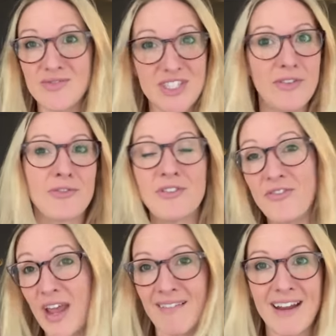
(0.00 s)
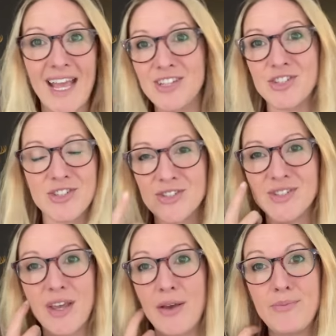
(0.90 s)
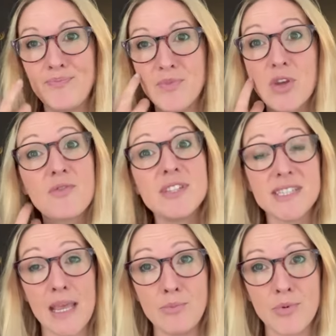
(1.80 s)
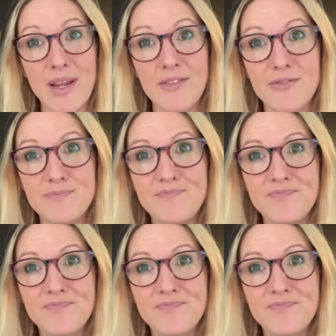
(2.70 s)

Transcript: of different variations of the same brief.